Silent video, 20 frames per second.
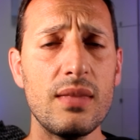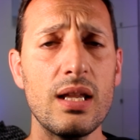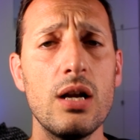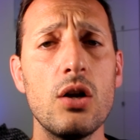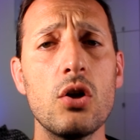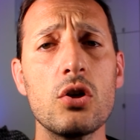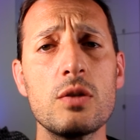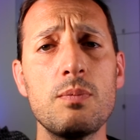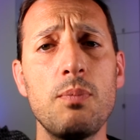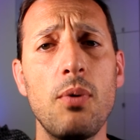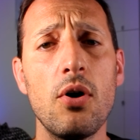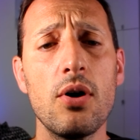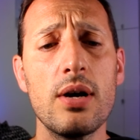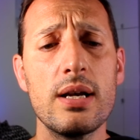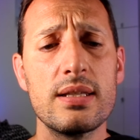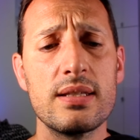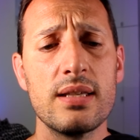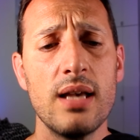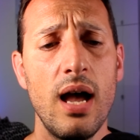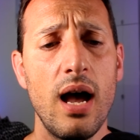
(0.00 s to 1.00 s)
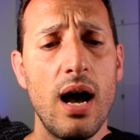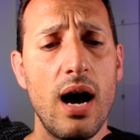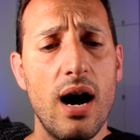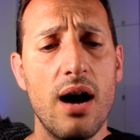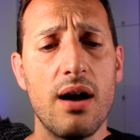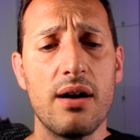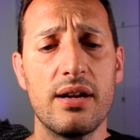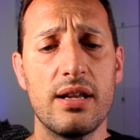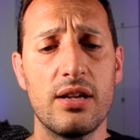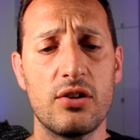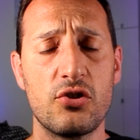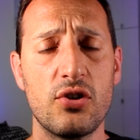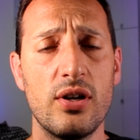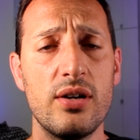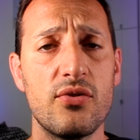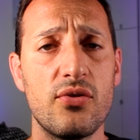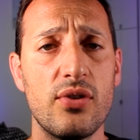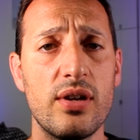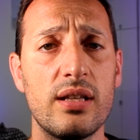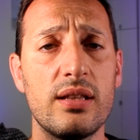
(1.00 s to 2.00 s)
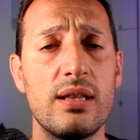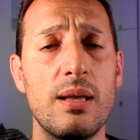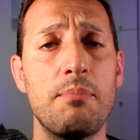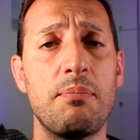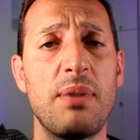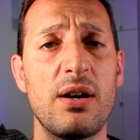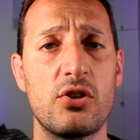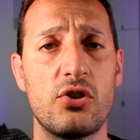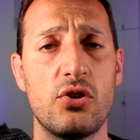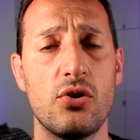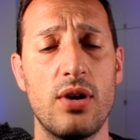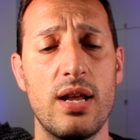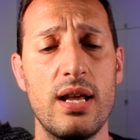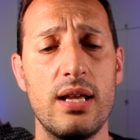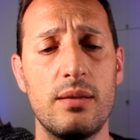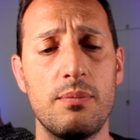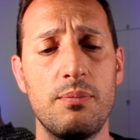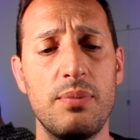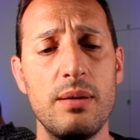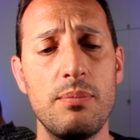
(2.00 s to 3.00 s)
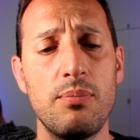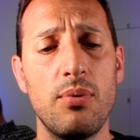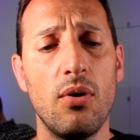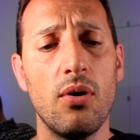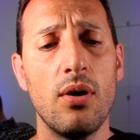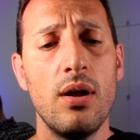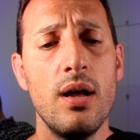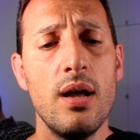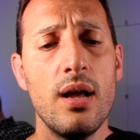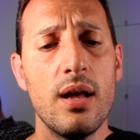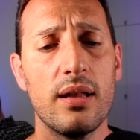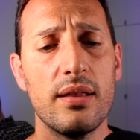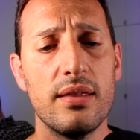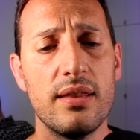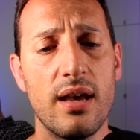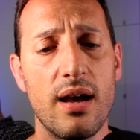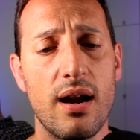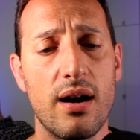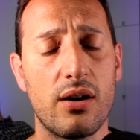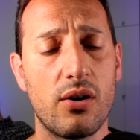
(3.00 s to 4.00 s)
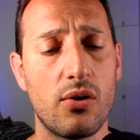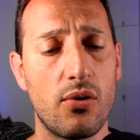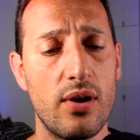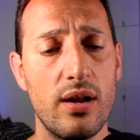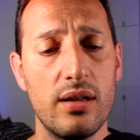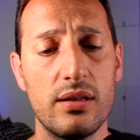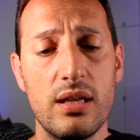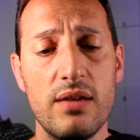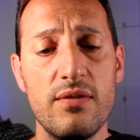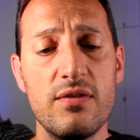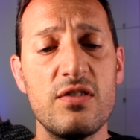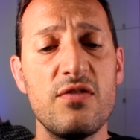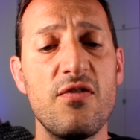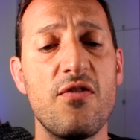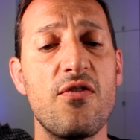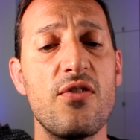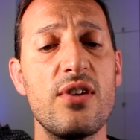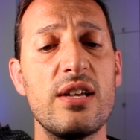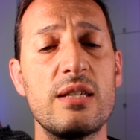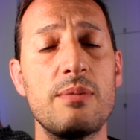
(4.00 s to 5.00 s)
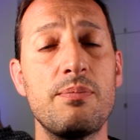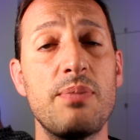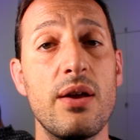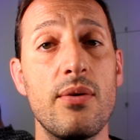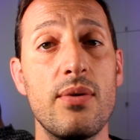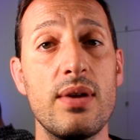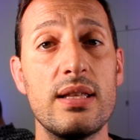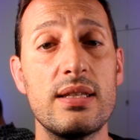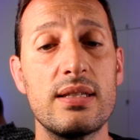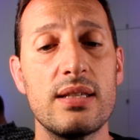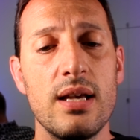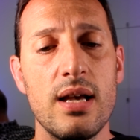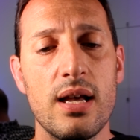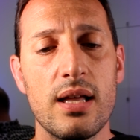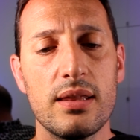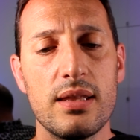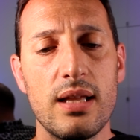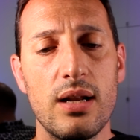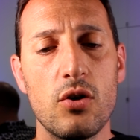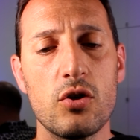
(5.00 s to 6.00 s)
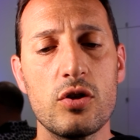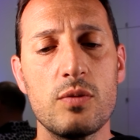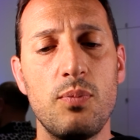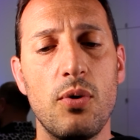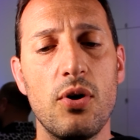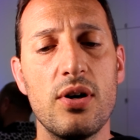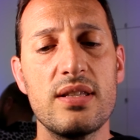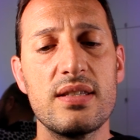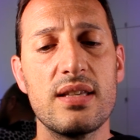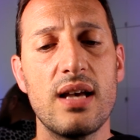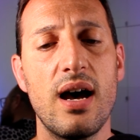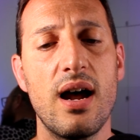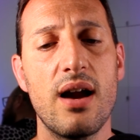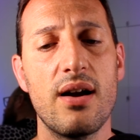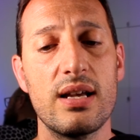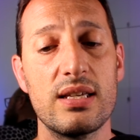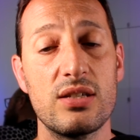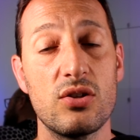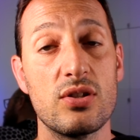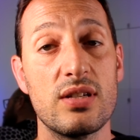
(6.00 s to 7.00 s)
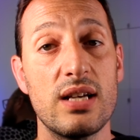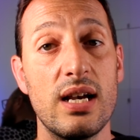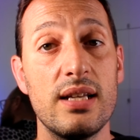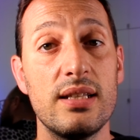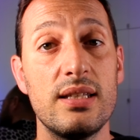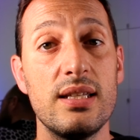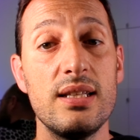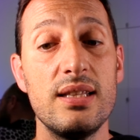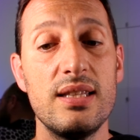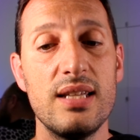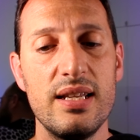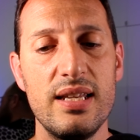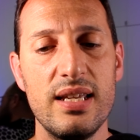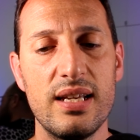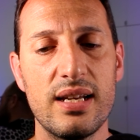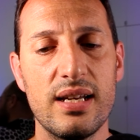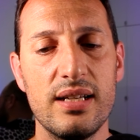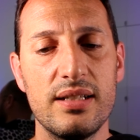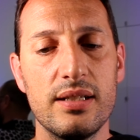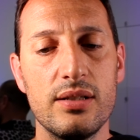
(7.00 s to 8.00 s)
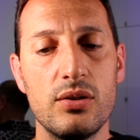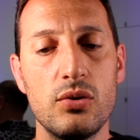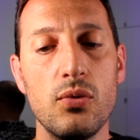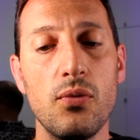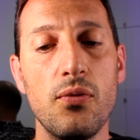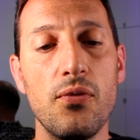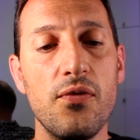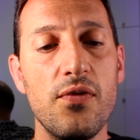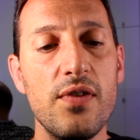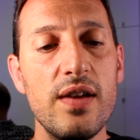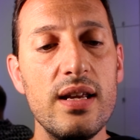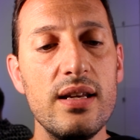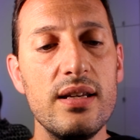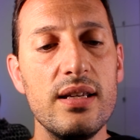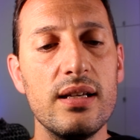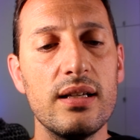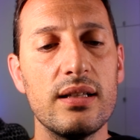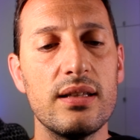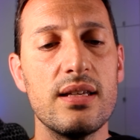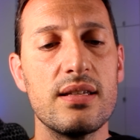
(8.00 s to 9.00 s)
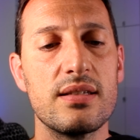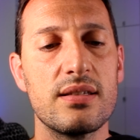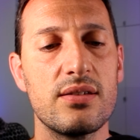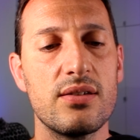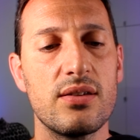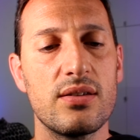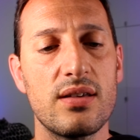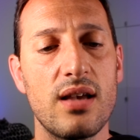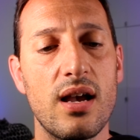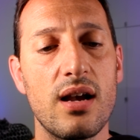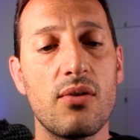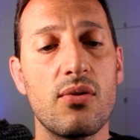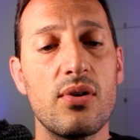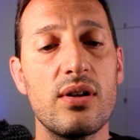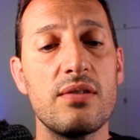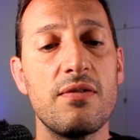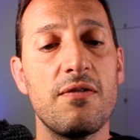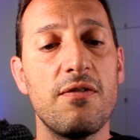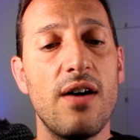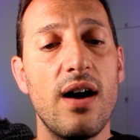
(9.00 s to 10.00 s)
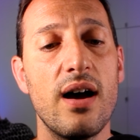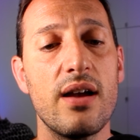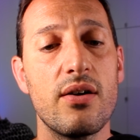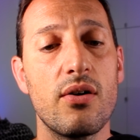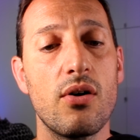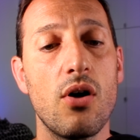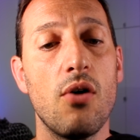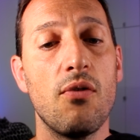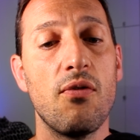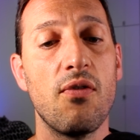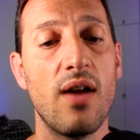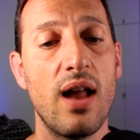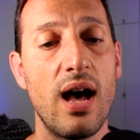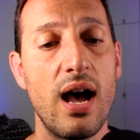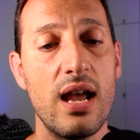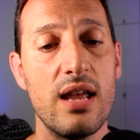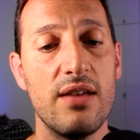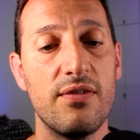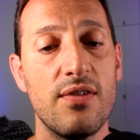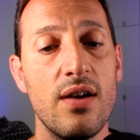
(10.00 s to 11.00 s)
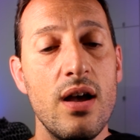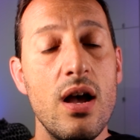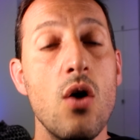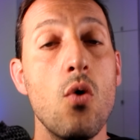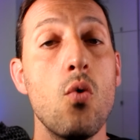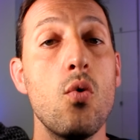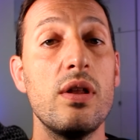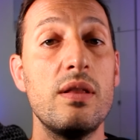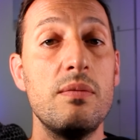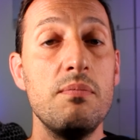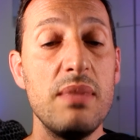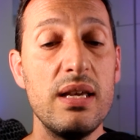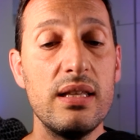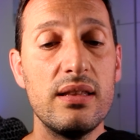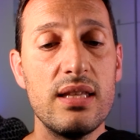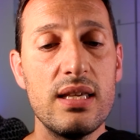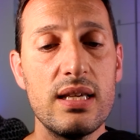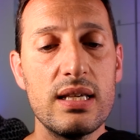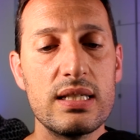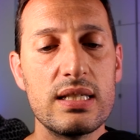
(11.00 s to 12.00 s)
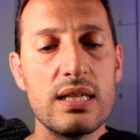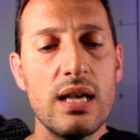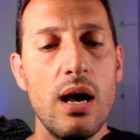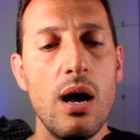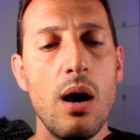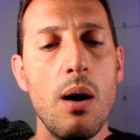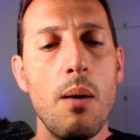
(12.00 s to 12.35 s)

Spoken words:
Lost Poets are the eccentric, the passionate people. They are creatives, free spirits. The Lost Poets are a society dedicated to feeding the sacred fire of life with meetings,